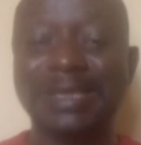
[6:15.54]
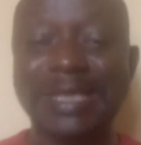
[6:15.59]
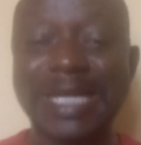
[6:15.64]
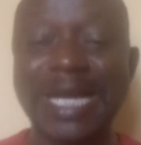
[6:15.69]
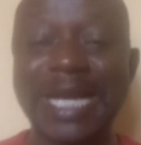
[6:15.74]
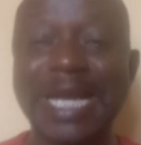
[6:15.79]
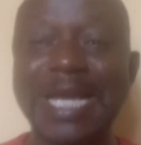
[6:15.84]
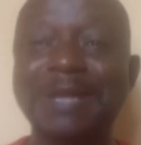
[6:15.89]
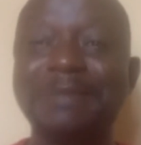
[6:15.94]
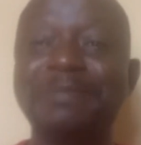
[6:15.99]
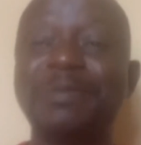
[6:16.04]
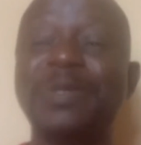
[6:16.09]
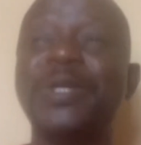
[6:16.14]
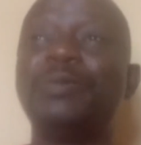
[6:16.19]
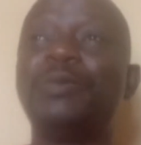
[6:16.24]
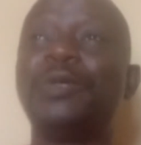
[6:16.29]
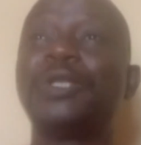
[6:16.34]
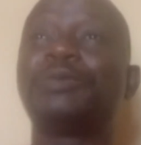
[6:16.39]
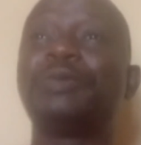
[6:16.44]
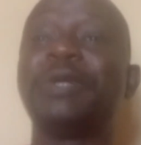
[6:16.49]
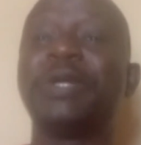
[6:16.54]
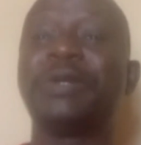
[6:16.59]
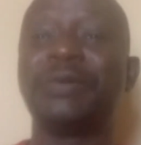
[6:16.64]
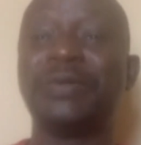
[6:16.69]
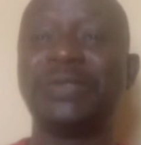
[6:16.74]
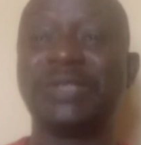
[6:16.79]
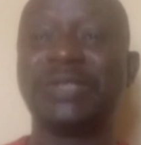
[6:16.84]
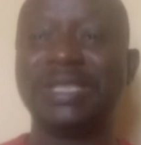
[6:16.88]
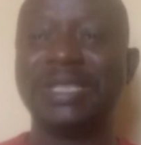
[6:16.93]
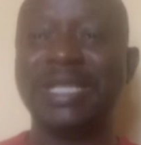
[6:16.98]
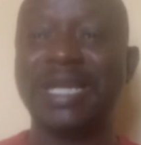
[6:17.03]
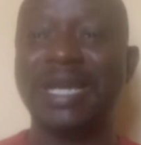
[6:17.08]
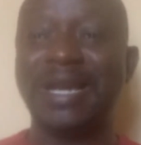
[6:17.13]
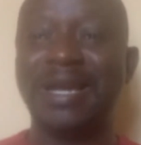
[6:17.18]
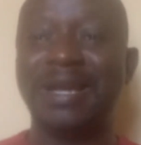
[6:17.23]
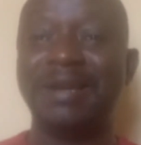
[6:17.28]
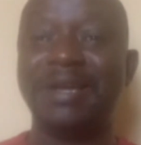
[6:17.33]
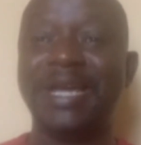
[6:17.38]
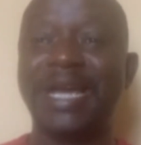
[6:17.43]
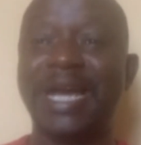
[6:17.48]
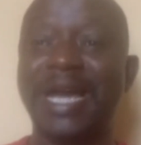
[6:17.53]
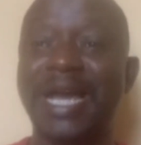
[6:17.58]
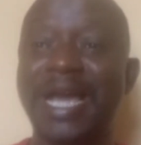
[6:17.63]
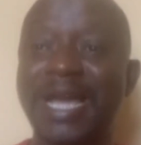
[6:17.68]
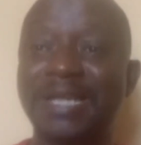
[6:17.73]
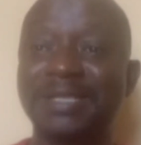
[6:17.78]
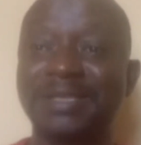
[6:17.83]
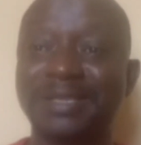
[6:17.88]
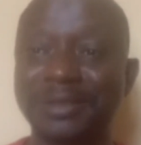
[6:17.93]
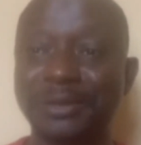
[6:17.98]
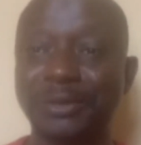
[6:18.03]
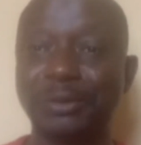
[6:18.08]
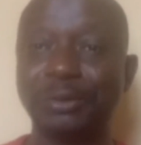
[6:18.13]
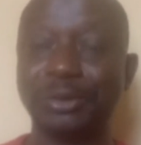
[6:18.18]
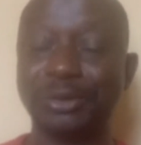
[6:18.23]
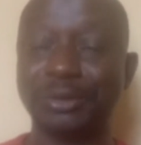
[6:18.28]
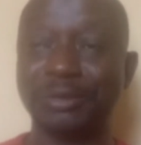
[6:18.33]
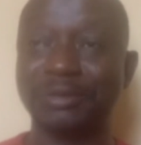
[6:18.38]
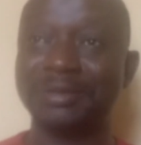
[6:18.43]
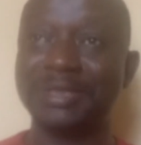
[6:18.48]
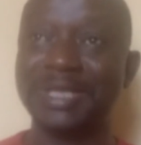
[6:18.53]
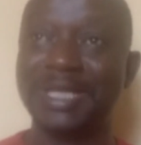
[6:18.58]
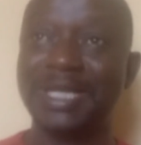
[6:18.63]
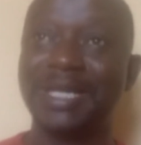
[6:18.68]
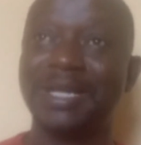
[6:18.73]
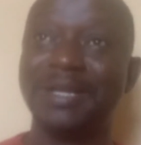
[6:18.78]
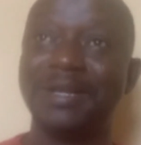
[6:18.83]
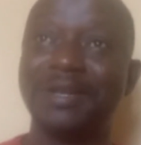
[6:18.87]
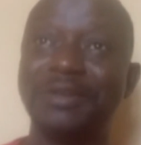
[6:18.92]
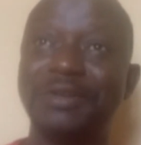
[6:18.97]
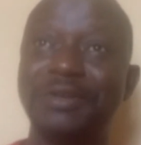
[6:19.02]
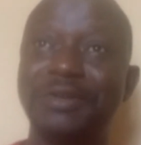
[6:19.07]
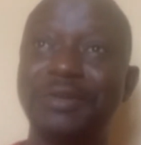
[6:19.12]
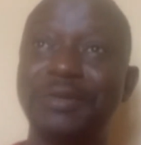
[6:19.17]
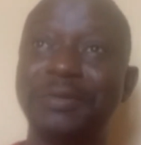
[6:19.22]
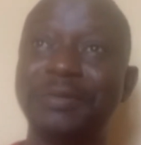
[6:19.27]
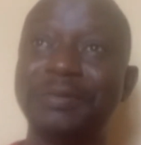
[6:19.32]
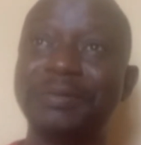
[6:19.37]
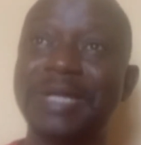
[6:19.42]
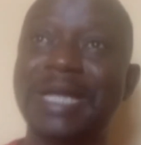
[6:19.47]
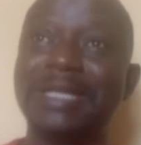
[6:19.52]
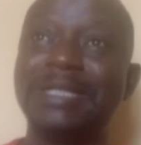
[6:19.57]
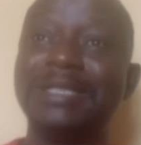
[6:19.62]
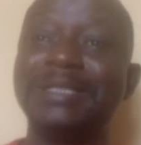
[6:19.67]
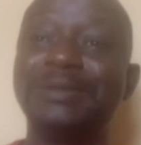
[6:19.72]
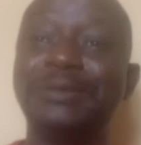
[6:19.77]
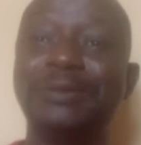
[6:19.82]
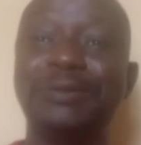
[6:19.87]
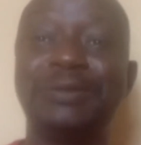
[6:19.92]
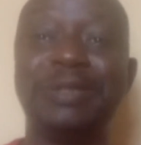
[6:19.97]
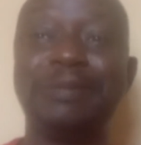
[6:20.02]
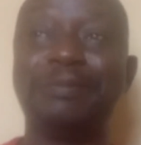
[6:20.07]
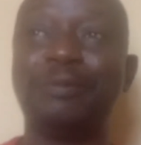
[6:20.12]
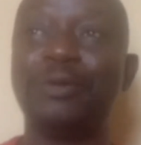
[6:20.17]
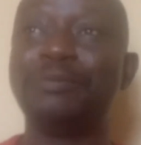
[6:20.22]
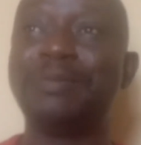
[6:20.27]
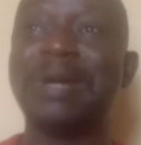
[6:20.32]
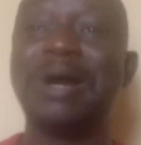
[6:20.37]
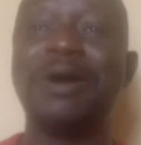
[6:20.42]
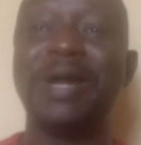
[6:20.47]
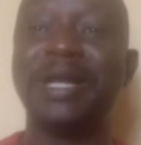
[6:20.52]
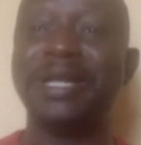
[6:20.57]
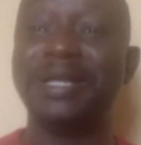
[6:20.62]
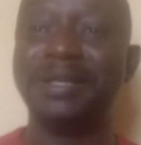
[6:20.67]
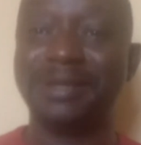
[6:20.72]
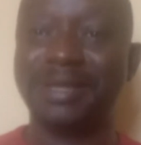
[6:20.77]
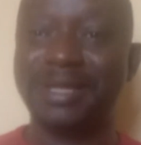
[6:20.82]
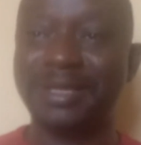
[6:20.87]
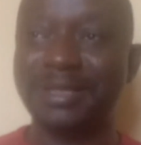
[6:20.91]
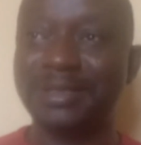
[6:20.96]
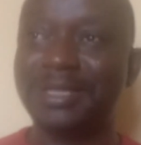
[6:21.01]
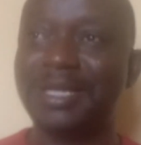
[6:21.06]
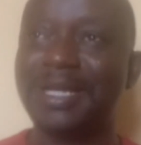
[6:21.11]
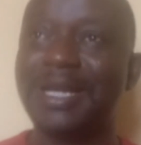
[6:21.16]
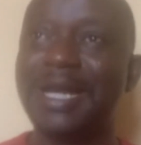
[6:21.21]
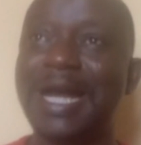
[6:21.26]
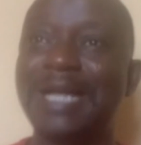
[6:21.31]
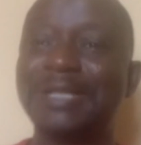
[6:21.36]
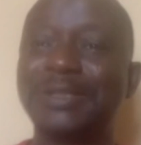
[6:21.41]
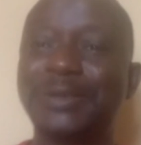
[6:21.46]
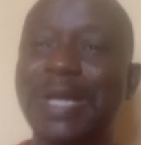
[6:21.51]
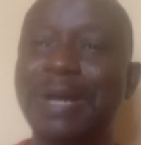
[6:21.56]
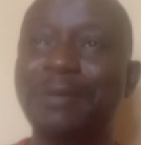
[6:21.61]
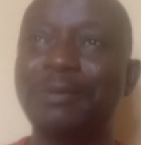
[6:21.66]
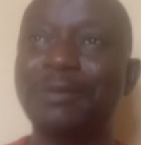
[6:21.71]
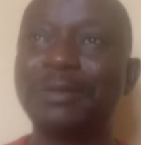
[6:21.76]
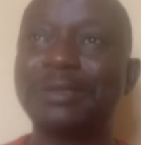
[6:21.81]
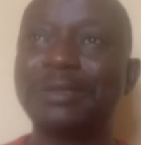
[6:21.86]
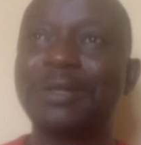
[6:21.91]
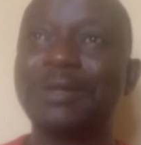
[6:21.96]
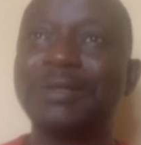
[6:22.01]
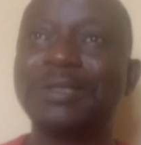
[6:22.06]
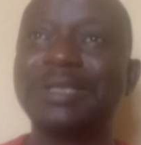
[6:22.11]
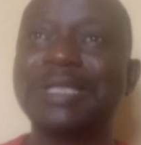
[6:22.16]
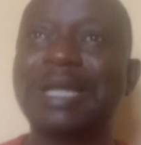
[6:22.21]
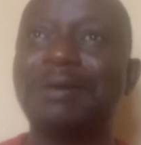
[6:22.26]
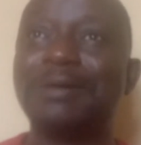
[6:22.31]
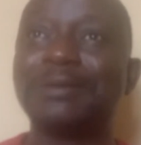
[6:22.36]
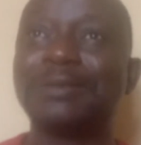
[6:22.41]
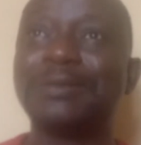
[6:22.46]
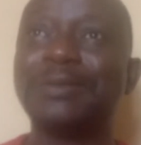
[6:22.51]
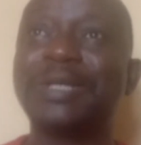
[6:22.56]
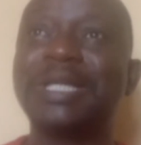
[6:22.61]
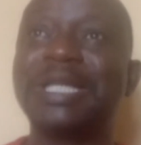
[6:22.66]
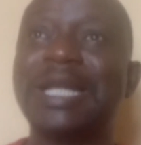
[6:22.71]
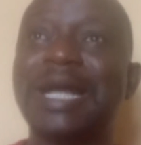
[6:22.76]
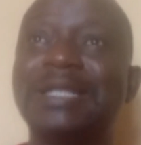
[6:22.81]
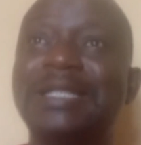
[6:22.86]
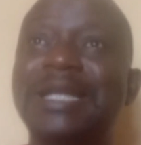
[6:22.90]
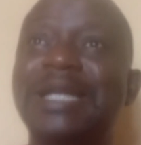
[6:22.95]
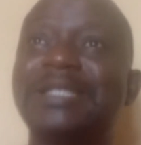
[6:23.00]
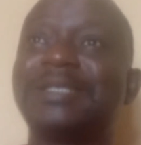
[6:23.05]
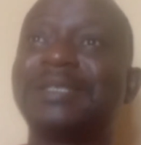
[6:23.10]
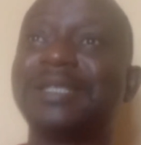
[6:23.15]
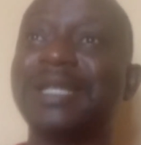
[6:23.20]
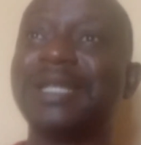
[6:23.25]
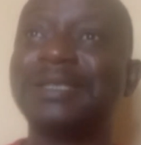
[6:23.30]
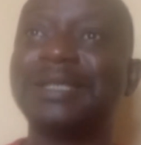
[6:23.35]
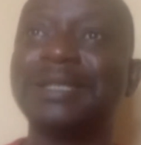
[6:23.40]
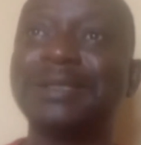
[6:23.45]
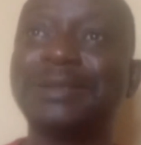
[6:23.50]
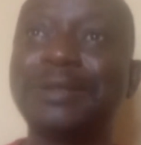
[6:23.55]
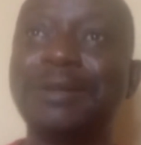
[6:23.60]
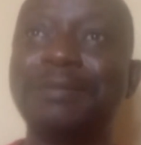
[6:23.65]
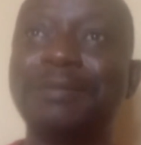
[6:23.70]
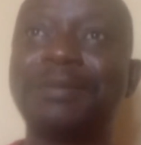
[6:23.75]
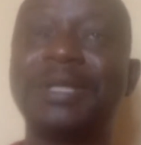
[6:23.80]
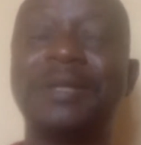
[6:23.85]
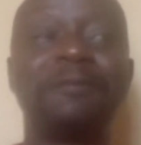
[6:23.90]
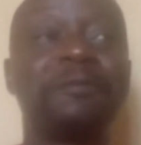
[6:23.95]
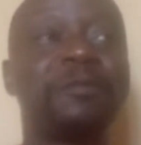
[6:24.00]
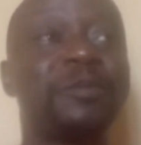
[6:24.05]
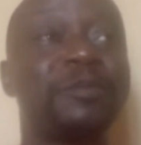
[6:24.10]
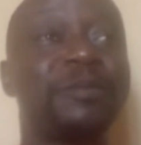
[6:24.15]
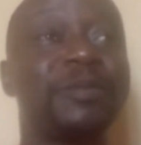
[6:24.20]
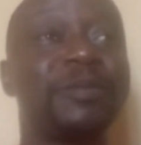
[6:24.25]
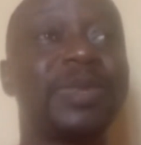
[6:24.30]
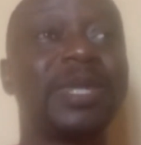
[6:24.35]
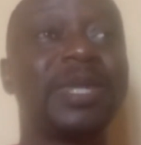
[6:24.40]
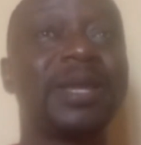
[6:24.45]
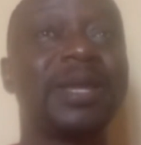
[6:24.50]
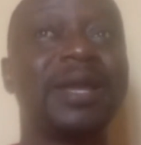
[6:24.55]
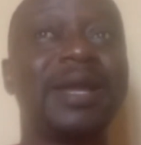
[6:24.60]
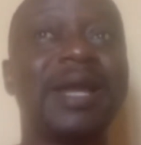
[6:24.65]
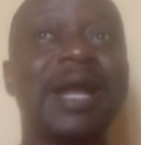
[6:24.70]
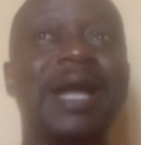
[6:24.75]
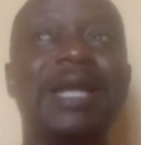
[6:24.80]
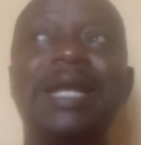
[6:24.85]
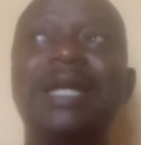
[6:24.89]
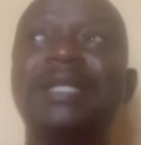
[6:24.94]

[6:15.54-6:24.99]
time in what we consider a higher institution. I didn't do diploma or anything. And so I was lost. I was looking at her. She said, say something. And I